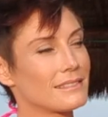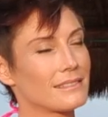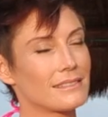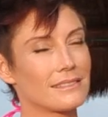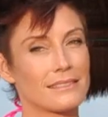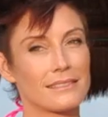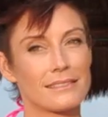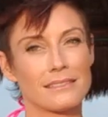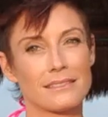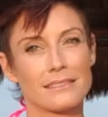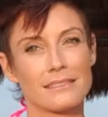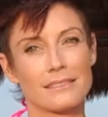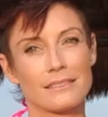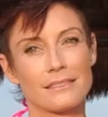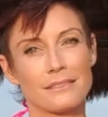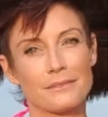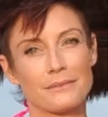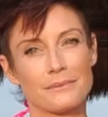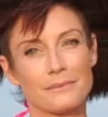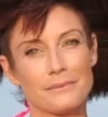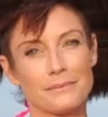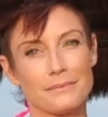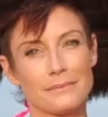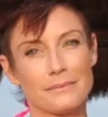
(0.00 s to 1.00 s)

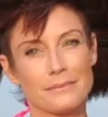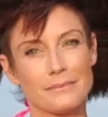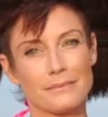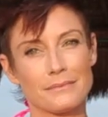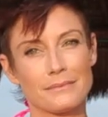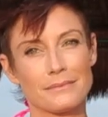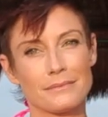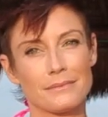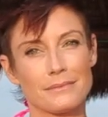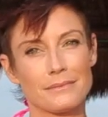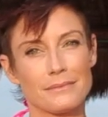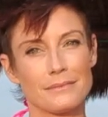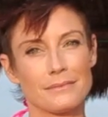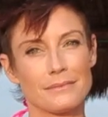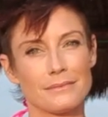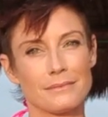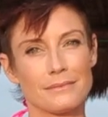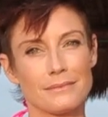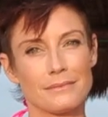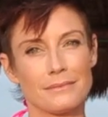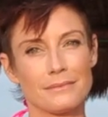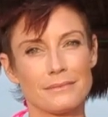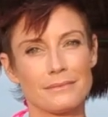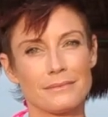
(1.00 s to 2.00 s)

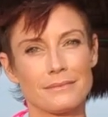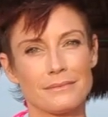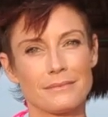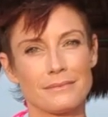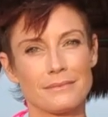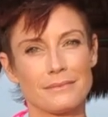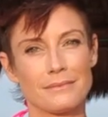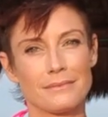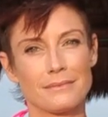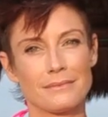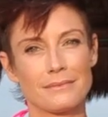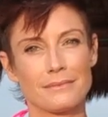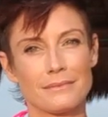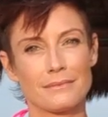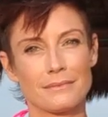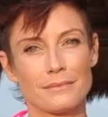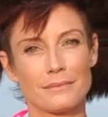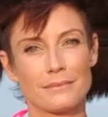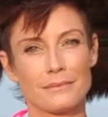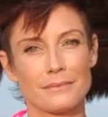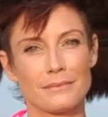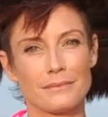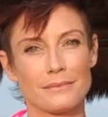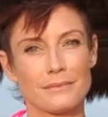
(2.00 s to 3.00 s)

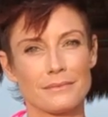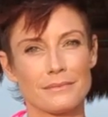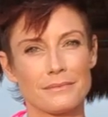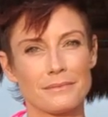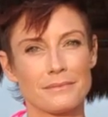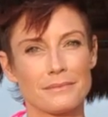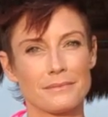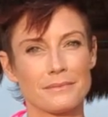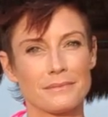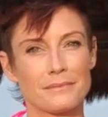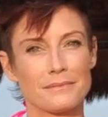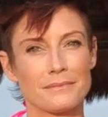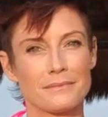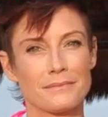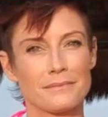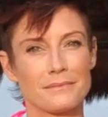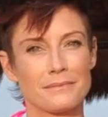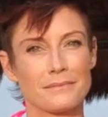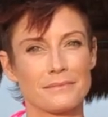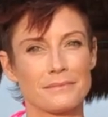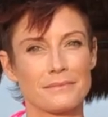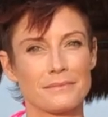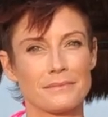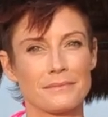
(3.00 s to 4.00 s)

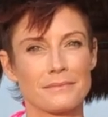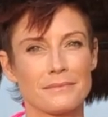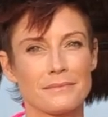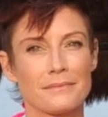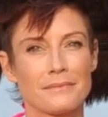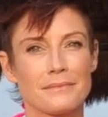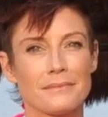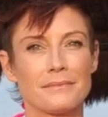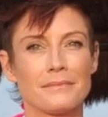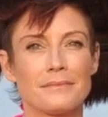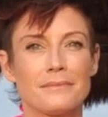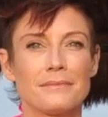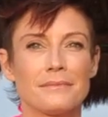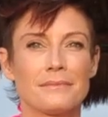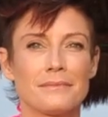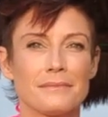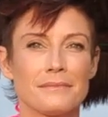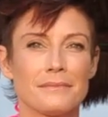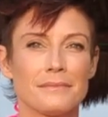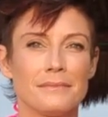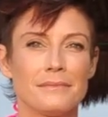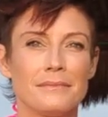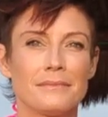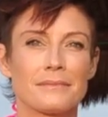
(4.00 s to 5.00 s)

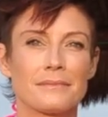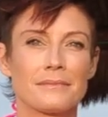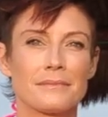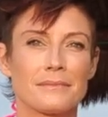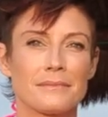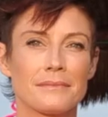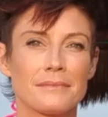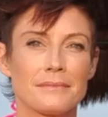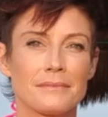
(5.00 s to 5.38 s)
[no speech]